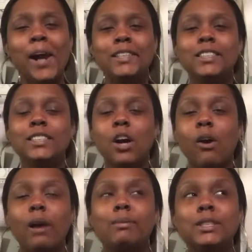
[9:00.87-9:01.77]
you know,
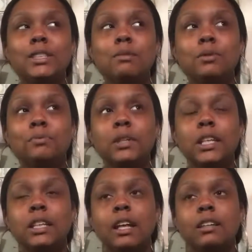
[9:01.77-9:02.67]
it was
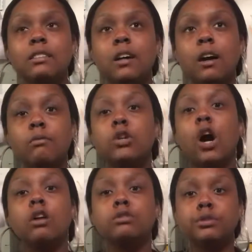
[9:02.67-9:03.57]
really like
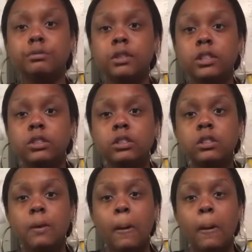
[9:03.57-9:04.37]
cartoonish,